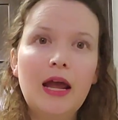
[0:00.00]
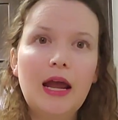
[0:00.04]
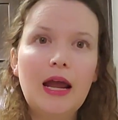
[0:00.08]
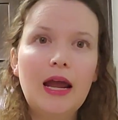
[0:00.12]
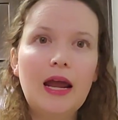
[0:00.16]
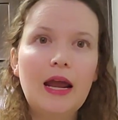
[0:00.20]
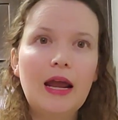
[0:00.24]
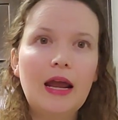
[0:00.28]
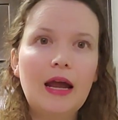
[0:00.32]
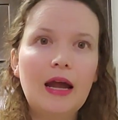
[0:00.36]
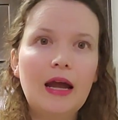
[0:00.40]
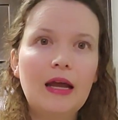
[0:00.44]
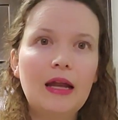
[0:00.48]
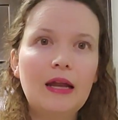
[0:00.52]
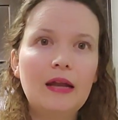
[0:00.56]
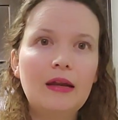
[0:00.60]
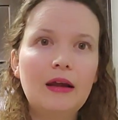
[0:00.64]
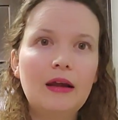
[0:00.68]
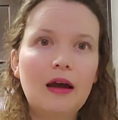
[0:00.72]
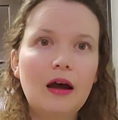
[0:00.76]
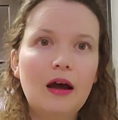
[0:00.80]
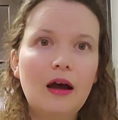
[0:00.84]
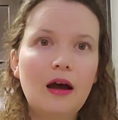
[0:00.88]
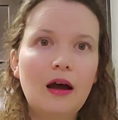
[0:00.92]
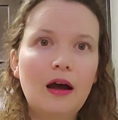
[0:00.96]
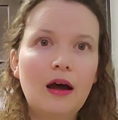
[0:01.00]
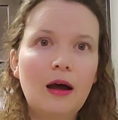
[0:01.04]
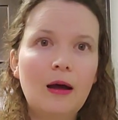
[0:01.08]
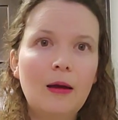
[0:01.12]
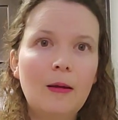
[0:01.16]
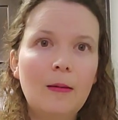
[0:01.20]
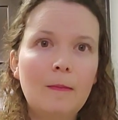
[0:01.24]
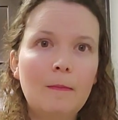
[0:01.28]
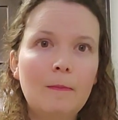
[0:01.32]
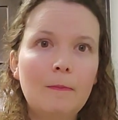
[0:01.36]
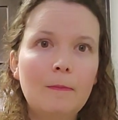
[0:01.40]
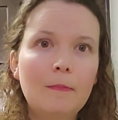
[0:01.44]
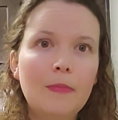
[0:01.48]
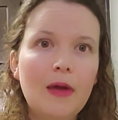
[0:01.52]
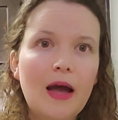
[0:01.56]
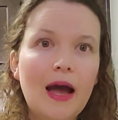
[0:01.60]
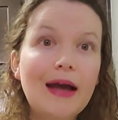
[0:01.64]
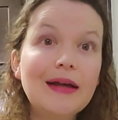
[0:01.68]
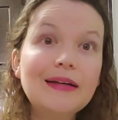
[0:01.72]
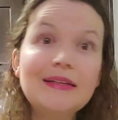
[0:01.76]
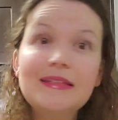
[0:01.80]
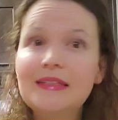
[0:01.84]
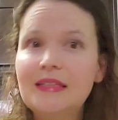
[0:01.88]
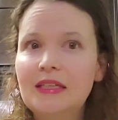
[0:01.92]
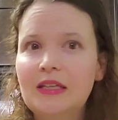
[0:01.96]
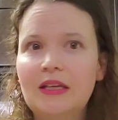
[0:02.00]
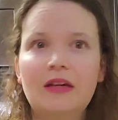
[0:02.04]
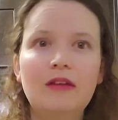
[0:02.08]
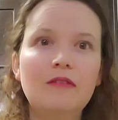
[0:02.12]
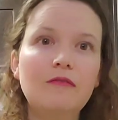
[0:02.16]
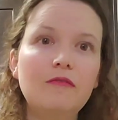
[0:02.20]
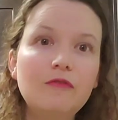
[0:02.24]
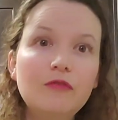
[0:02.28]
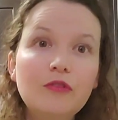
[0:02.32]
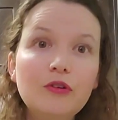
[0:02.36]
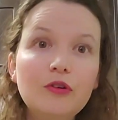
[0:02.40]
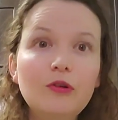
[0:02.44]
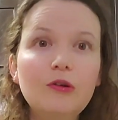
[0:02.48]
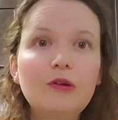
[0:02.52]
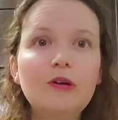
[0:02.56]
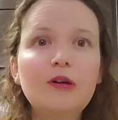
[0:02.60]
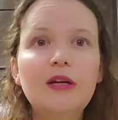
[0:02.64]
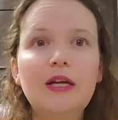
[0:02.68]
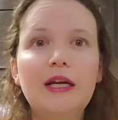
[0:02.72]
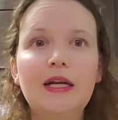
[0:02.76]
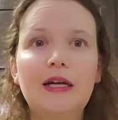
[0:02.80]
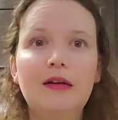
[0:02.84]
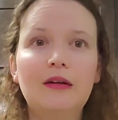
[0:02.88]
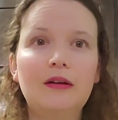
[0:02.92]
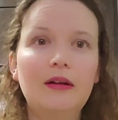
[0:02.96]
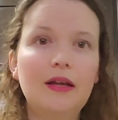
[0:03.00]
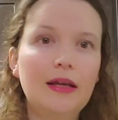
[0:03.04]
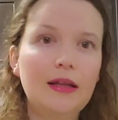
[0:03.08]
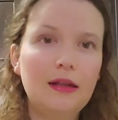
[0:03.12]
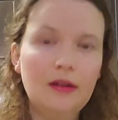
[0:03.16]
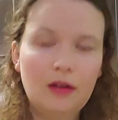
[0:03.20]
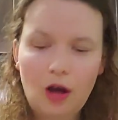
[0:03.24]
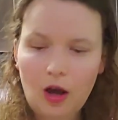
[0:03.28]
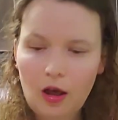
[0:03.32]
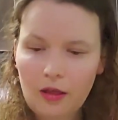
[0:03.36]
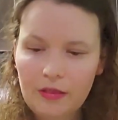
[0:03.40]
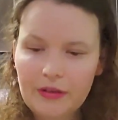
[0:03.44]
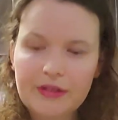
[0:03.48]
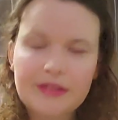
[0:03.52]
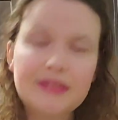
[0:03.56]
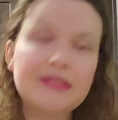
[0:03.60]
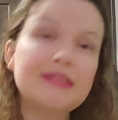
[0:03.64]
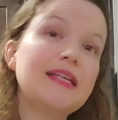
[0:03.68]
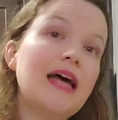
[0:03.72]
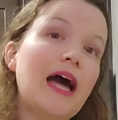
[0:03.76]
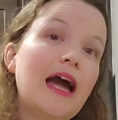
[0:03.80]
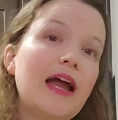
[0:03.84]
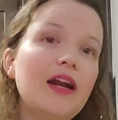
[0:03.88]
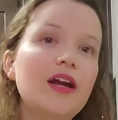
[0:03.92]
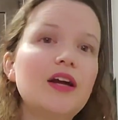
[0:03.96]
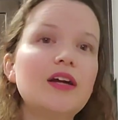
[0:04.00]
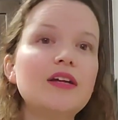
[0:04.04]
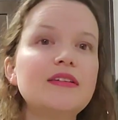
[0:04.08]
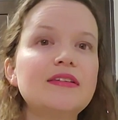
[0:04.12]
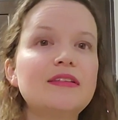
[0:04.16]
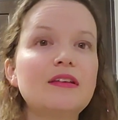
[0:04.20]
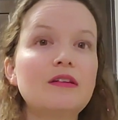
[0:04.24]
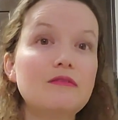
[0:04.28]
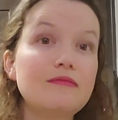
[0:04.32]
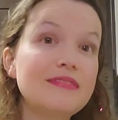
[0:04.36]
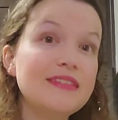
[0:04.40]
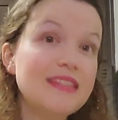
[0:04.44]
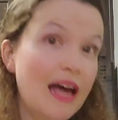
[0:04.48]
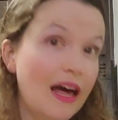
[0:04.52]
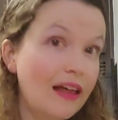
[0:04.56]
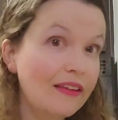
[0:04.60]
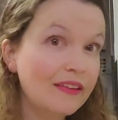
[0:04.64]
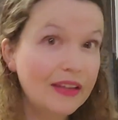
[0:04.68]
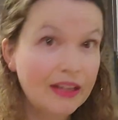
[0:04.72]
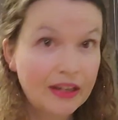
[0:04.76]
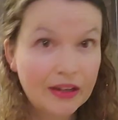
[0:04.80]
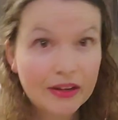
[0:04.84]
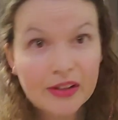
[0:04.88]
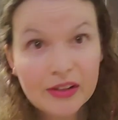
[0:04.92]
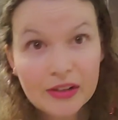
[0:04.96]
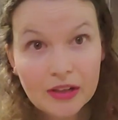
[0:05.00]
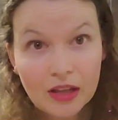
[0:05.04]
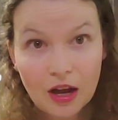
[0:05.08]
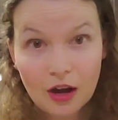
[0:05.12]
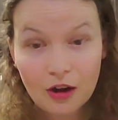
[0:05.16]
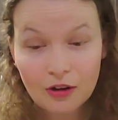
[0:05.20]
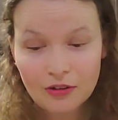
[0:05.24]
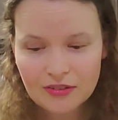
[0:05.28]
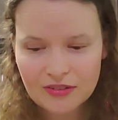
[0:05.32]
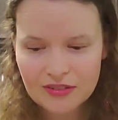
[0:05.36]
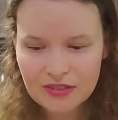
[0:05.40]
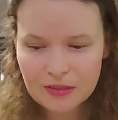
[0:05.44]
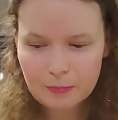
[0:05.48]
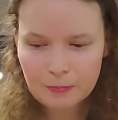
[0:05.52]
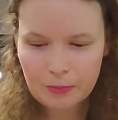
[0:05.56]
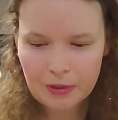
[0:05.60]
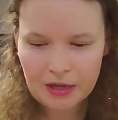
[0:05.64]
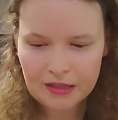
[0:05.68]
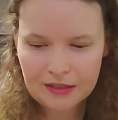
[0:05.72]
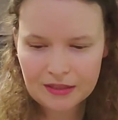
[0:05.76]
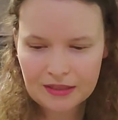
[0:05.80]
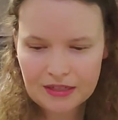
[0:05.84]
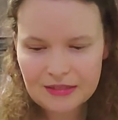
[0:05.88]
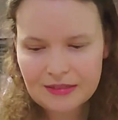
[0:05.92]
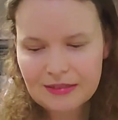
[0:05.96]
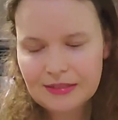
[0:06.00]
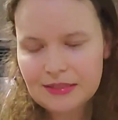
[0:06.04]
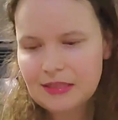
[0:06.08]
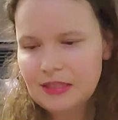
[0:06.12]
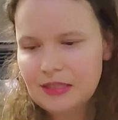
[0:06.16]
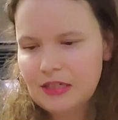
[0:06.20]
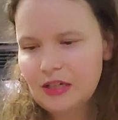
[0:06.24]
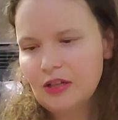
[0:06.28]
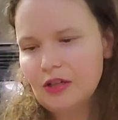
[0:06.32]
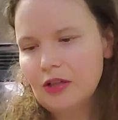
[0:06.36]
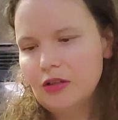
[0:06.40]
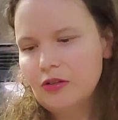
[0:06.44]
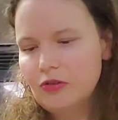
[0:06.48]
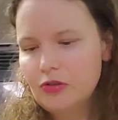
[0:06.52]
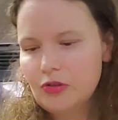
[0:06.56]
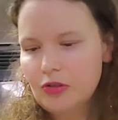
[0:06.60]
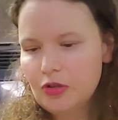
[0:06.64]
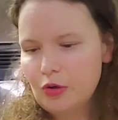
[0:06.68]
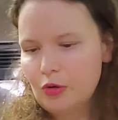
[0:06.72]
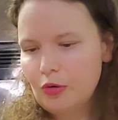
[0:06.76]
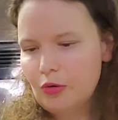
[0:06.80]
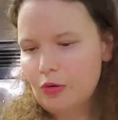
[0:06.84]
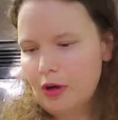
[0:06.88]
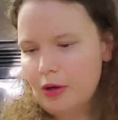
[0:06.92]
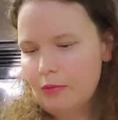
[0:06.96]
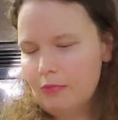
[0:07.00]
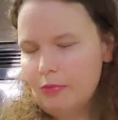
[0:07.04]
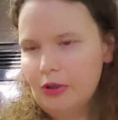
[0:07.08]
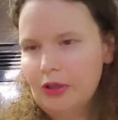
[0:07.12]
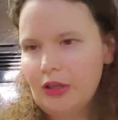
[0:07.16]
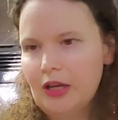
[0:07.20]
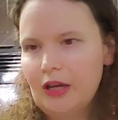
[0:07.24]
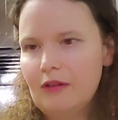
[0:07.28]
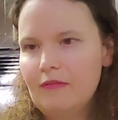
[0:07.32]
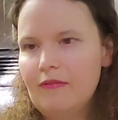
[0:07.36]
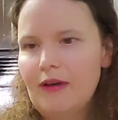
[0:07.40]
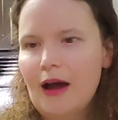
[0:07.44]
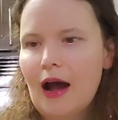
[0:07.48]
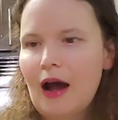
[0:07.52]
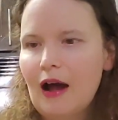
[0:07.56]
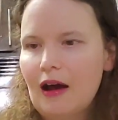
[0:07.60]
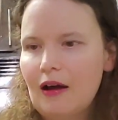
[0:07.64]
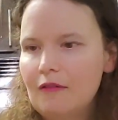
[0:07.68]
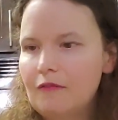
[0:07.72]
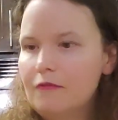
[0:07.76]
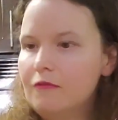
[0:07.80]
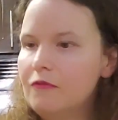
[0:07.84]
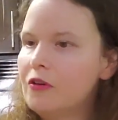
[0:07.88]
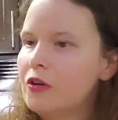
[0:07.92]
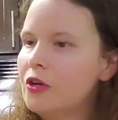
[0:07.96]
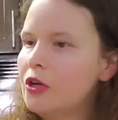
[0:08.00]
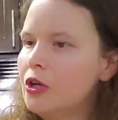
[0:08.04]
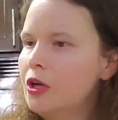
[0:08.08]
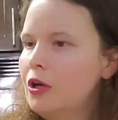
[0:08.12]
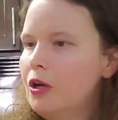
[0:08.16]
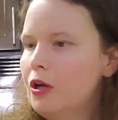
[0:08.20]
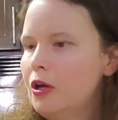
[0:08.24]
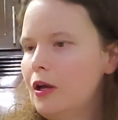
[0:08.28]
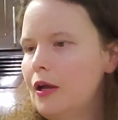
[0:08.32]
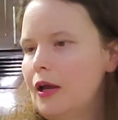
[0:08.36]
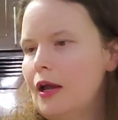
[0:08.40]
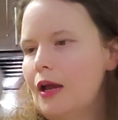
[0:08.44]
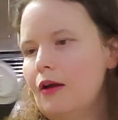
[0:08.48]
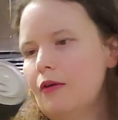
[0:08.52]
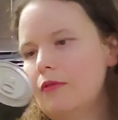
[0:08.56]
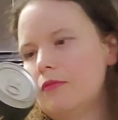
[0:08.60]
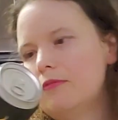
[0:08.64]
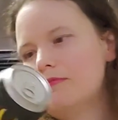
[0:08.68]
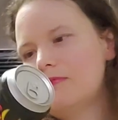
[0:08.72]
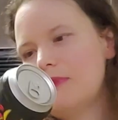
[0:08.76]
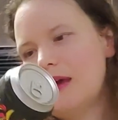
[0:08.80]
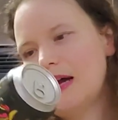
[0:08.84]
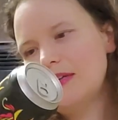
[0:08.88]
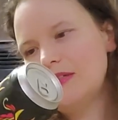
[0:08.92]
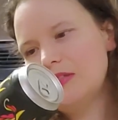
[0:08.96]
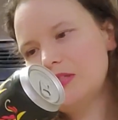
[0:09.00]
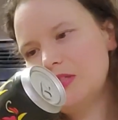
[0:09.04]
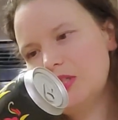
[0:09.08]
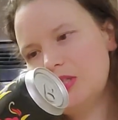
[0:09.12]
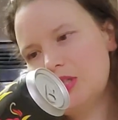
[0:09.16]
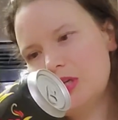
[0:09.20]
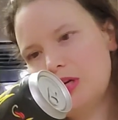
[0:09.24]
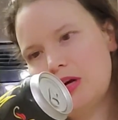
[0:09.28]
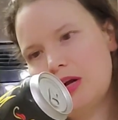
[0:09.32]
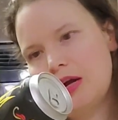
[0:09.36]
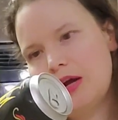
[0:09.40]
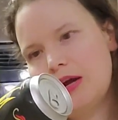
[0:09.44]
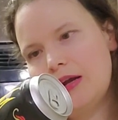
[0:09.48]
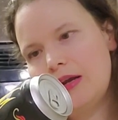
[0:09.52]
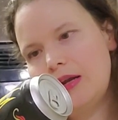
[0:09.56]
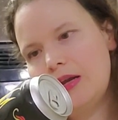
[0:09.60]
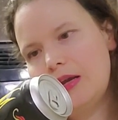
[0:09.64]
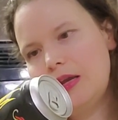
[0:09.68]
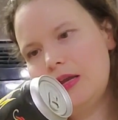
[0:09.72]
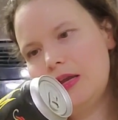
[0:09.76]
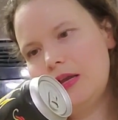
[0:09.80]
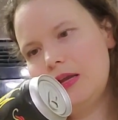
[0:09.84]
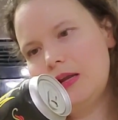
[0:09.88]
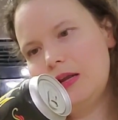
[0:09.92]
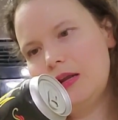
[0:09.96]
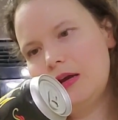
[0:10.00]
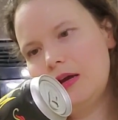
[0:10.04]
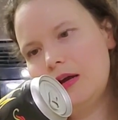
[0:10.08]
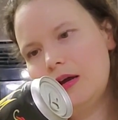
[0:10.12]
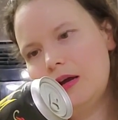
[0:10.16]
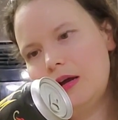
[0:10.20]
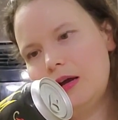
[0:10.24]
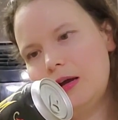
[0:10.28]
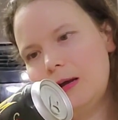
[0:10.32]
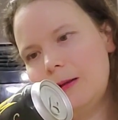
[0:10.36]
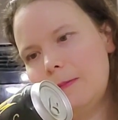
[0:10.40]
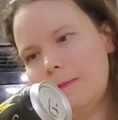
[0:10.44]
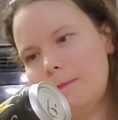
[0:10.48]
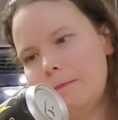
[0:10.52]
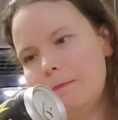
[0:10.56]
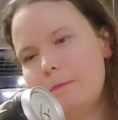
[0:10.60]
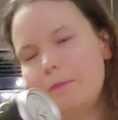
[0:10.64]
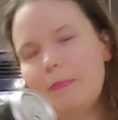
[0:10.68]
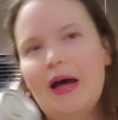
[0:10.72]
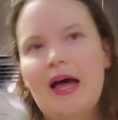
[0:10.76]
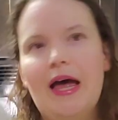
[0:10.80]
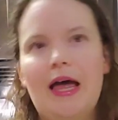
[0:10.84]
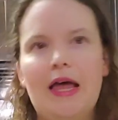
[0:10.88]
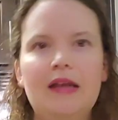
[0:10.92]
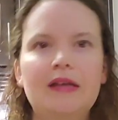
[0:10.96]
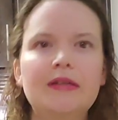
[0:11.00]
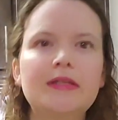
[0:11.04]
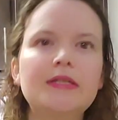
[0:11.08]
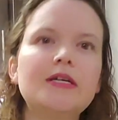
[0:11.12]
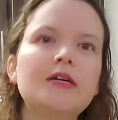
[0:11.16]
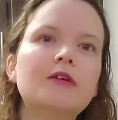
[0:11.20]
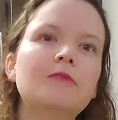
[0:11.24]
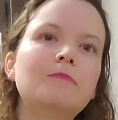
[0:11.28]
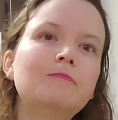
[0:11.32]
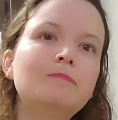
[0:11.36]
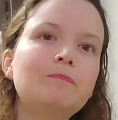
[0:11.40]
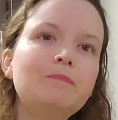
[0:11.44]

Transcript: And excellent food and all their ciders. Sadly, it closed, but they still do, I believe, have a restaurant in Bend,